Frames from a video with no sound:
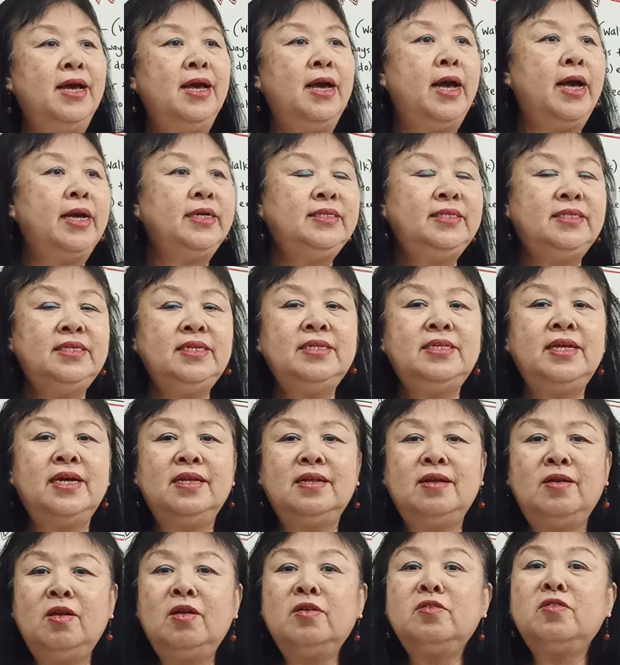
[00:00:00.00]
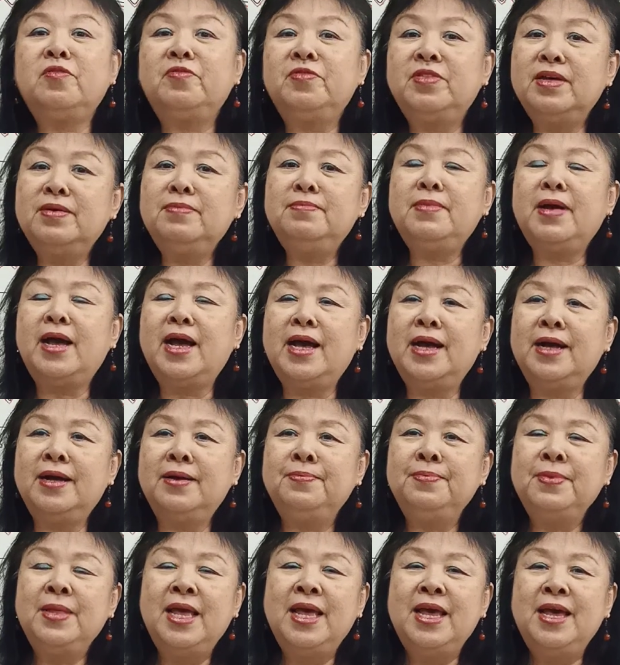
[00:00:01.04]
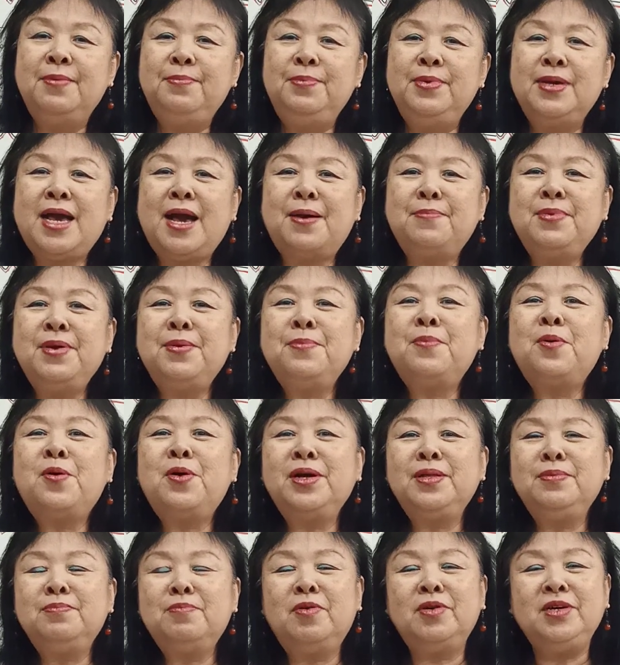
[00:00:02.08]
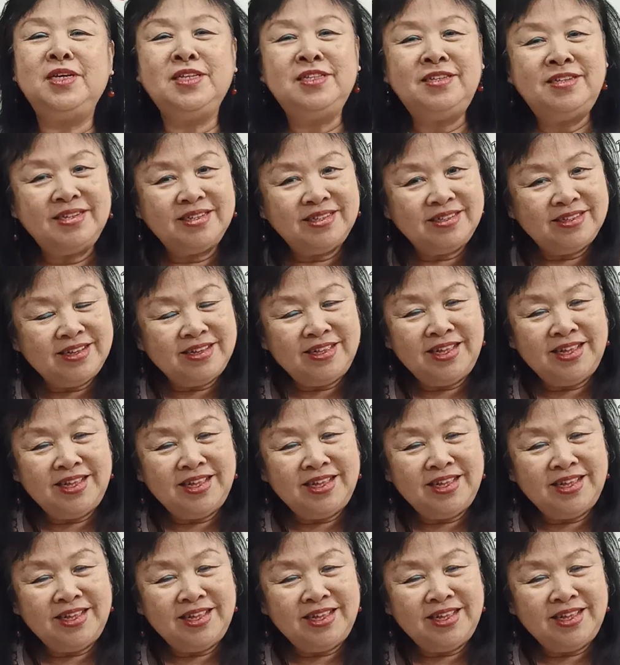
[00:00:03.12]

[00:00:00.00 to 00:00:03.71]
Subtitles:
I see that a lot of them are becoming more and more interested